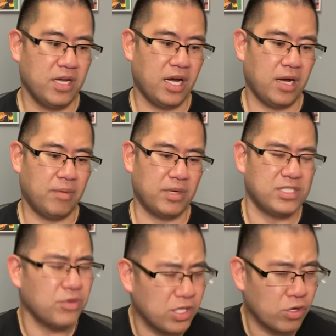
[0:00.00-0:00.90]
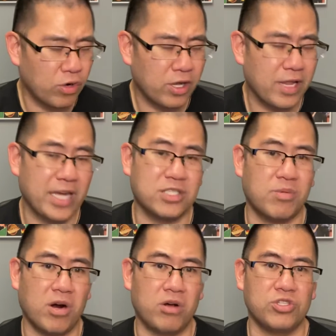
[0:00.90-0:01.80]
I still think you go to Halak
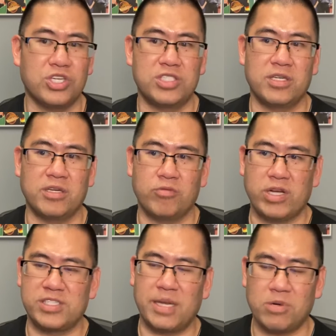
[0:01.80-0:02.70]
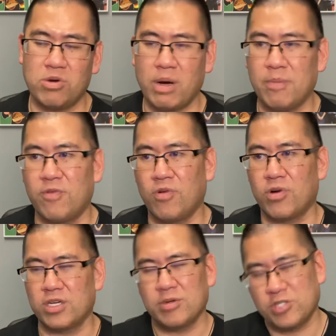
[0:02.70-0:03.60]
tomorrow just to rest Demko up
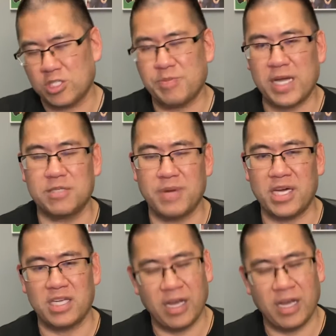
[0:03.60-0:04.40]
for, especially his back-to-back.